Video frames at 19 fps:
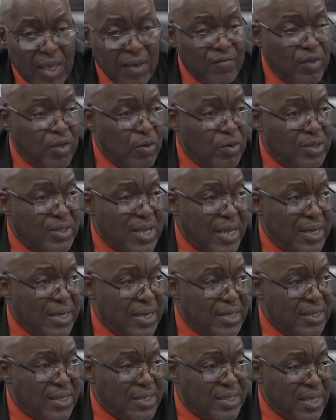Even though
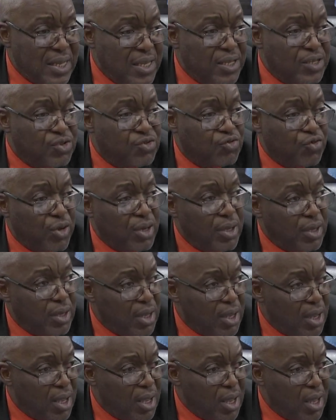Sandals has a history
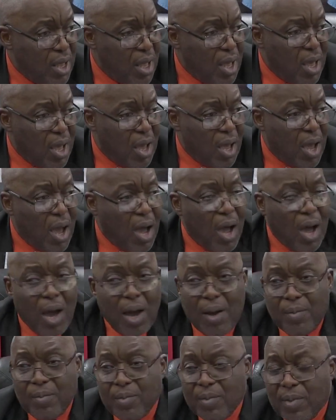
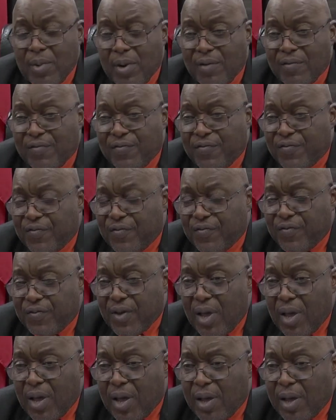of